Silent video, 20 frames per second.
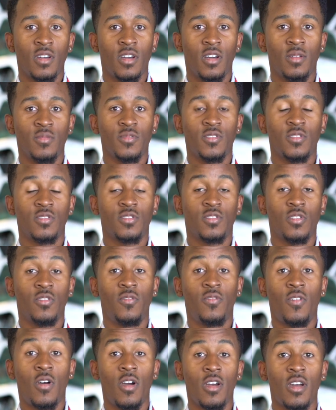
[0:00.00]
Um, so,
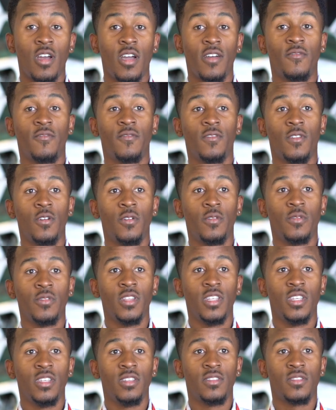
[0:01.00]
so far I've
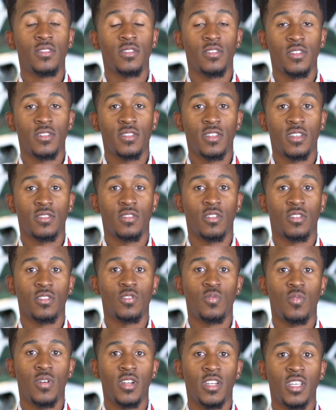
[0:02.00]
flown the Cirrus S R
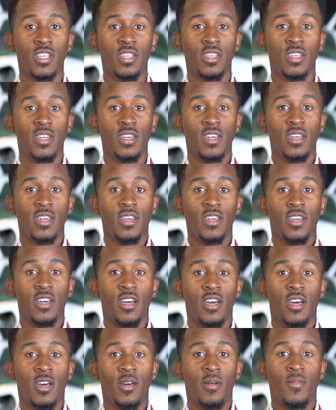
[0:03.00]
twenty.
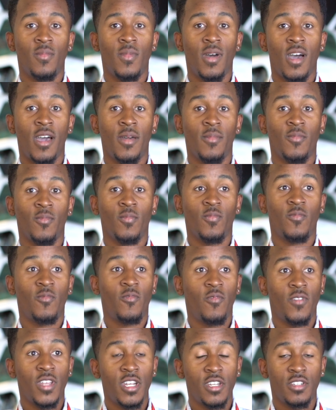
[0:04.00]
Um, I'm
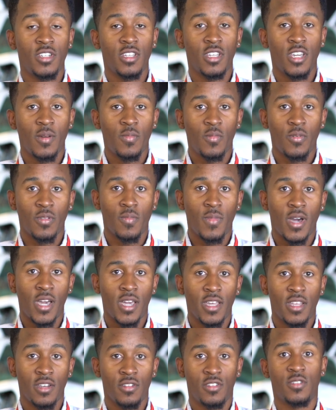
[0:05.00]
finishing up with
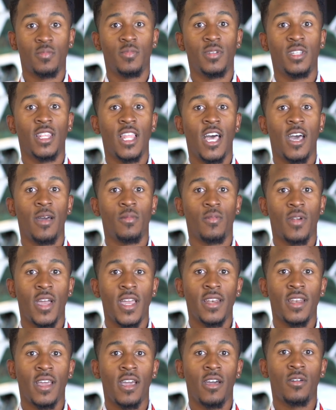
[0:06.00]
my instrument lab
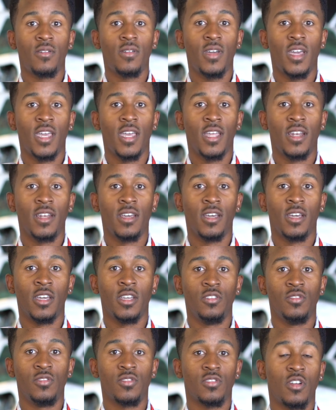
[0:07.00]
right now, and uh,
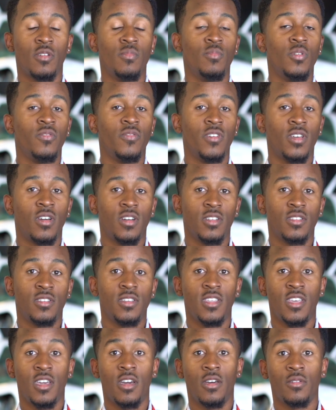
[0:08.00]
you start moving on
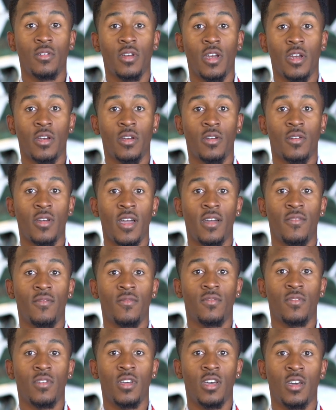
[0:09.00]
to the other
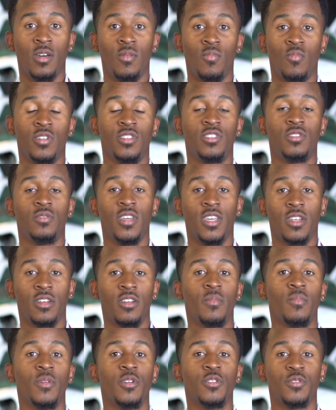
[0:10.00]
aircraft um, once you hit
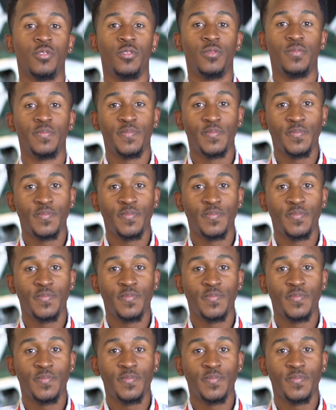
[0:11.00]
commercial.